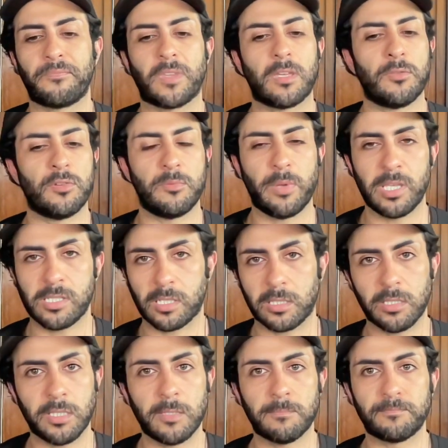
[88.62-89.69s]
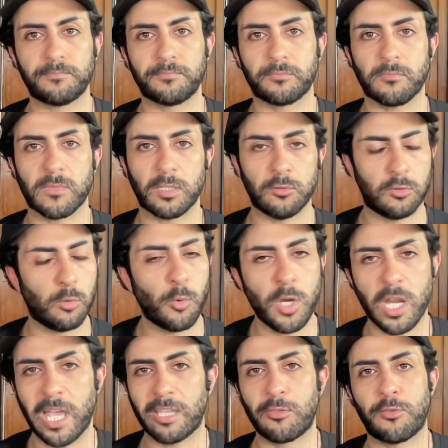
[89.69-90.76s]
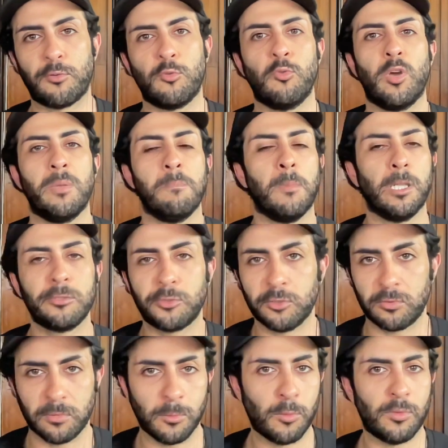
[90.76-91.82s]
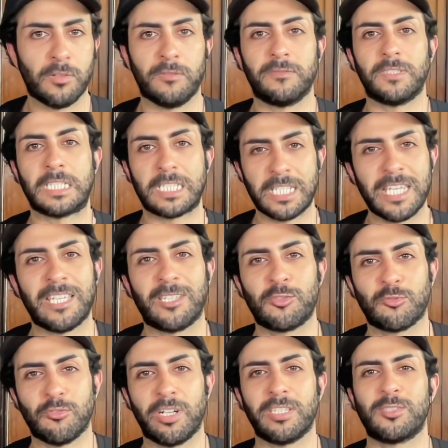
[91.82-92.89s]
they're basically doing that through a multitude of techniques, right?